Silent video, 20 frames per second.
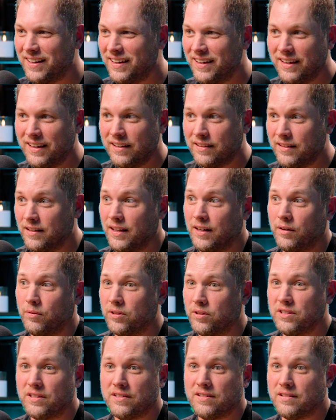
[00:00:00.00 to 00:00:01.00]
And they're like,
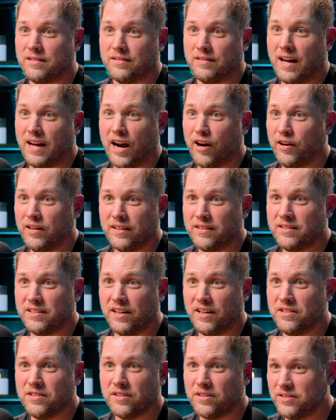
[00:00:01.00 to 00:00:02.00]
we're just hiring good
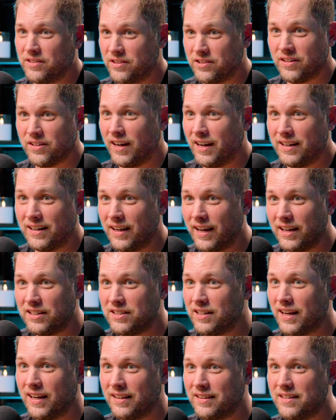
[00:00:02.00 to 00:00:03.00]
teachers and trying yeah. to
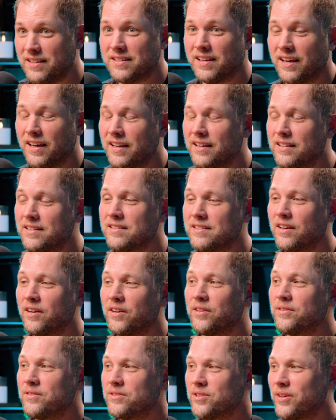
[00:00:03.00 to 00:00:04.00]
educate these kids.
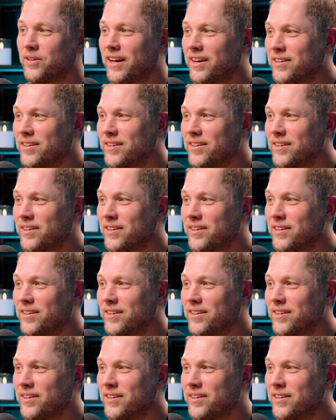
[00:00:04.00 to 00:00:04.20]
So, so